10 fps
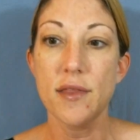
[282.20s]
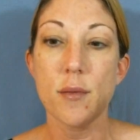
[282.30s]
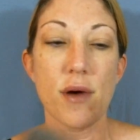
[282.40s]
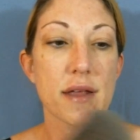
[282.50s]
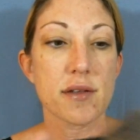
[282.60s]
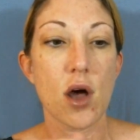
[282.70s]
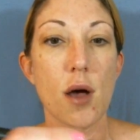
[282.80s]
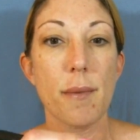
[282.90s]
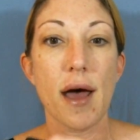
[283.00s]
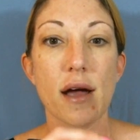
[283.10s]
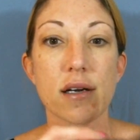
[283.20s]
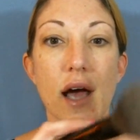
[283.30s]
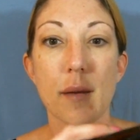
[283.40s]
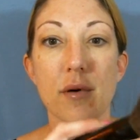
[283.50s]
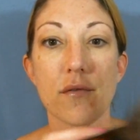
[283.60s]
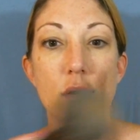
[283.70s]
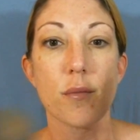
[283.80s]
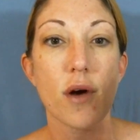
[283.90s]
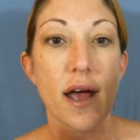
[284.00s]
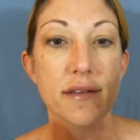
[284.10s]
in the pressed compact. I prefer
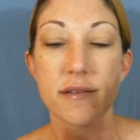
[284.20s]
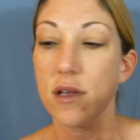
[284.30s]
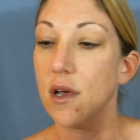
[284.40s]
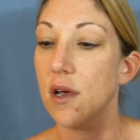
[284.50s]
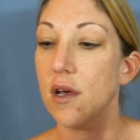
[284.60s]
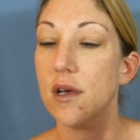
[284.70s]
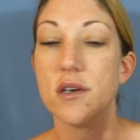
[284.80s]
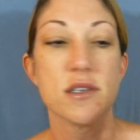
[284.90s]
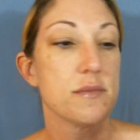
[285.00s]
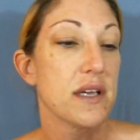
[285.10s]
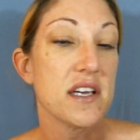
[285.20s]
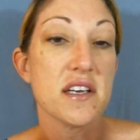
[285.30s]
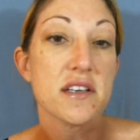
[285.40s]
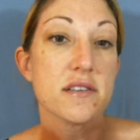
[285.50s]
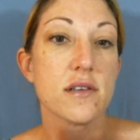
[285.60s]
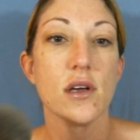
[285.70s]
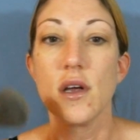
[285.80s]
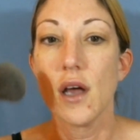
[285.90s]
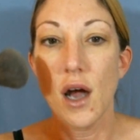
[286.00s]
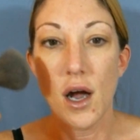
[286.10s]
pressed just because.
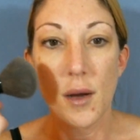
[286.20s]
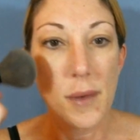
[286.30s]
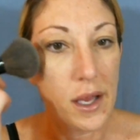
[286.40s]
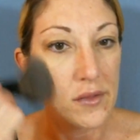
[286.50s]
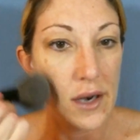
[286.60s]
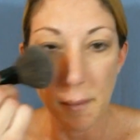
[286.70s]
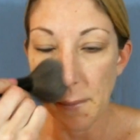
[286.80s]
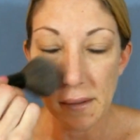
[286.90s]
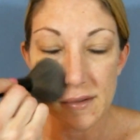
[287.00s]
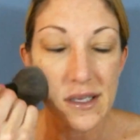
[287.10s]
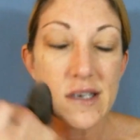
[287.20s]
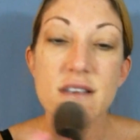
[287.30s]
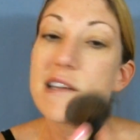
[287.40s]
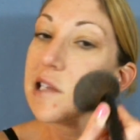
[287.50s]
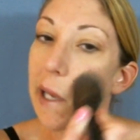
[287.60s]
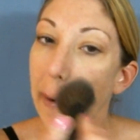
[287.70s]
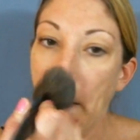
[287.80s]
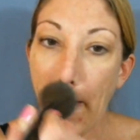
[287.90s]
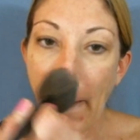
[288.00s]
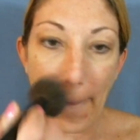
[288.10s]
And then I put a slight
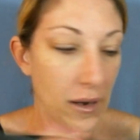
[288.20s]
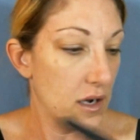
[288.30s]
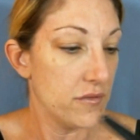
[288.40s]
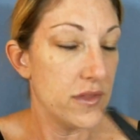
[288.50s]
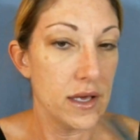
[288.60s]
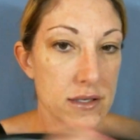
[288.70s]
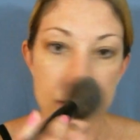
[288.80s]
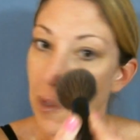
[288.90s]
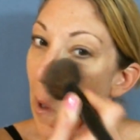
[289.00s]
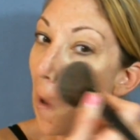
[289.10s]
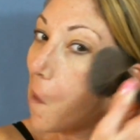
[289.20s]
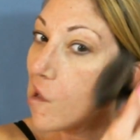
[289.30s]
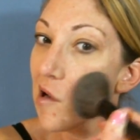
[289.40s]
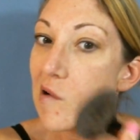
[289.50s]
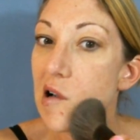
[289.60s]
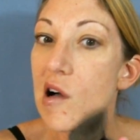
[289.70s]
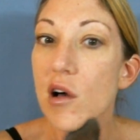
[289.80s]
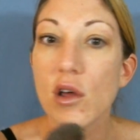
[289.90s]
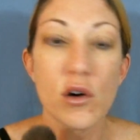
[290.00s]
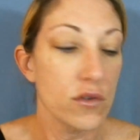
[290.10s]
dusting of this
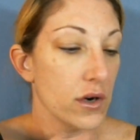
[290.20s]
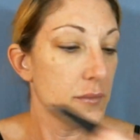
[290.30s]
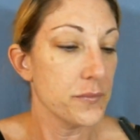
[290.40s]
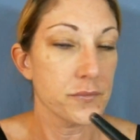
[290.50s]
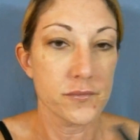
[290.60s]
all over.